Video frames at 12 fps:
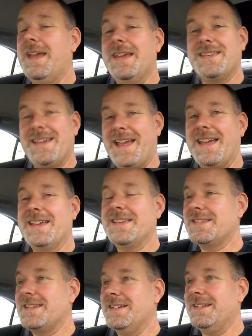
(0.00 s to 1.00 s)
is
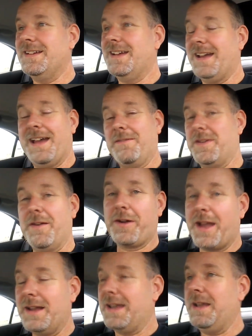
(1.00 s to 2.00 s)
I've never
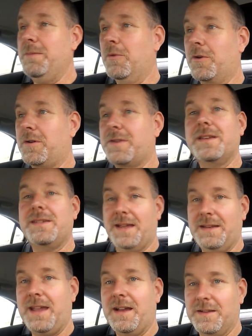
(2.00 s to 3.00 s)
gotten any more than
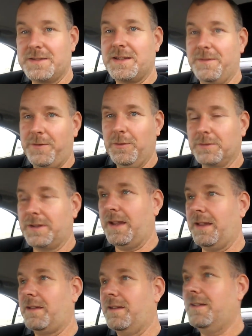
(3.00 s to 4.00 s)
10 gallons in the fuel
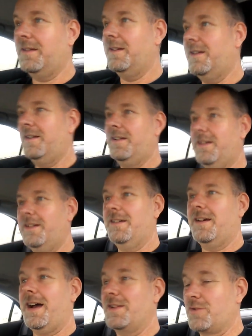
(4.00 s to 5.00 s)
tank.
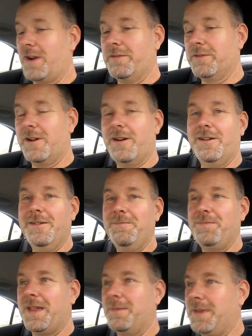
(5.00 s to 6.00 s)
I drive along,
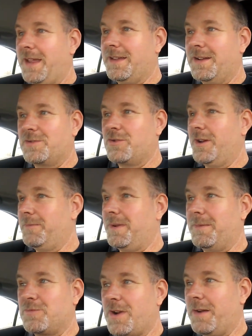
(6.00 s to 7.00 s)
I'm taking a trip,
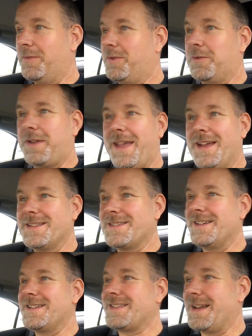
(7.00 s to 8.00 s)
I'm driving through
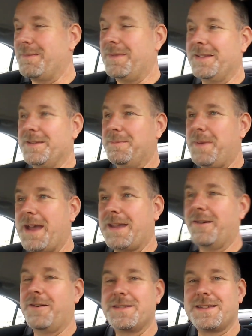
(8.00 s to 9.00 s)
Kansas, I'm in the
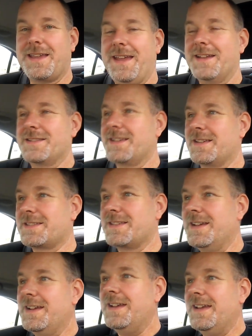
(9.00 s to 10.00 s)
back areas of Kansas,
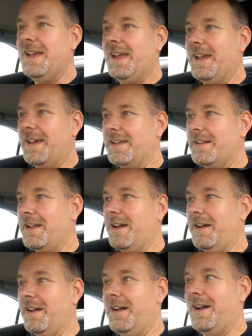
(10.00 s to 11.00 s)
and
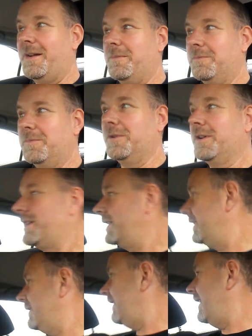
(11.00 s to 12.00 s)
I'm
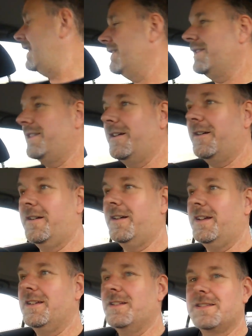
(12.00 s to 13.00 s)
looking, and there
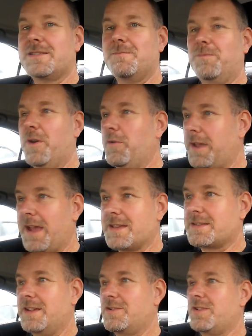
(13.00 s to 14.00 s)
is no
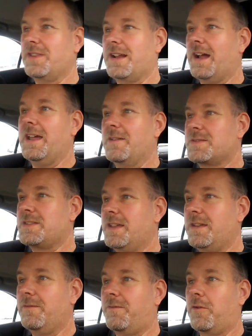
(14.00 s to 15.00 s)
gas station that I have
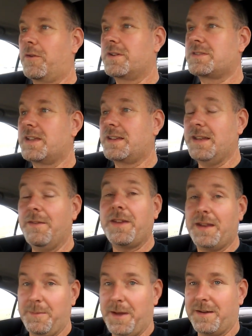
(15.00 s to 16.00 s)
seen for a
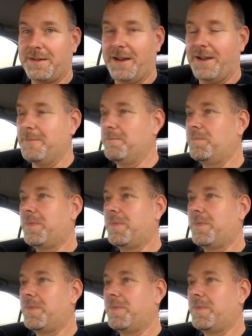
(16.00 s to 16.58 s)
significant amount of time.